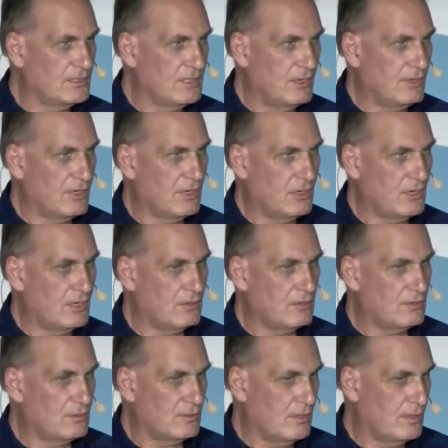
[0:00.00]
Terry and
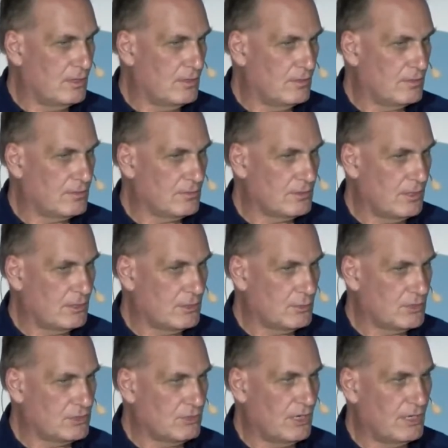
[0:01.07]
I are going
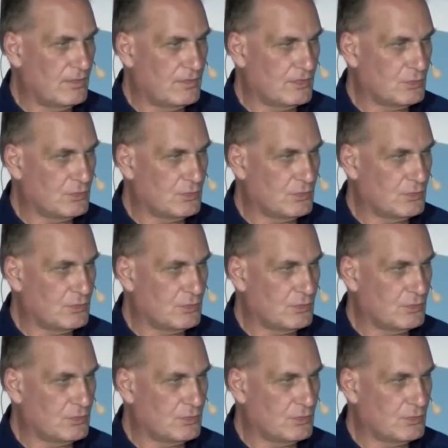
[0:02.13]
to Australia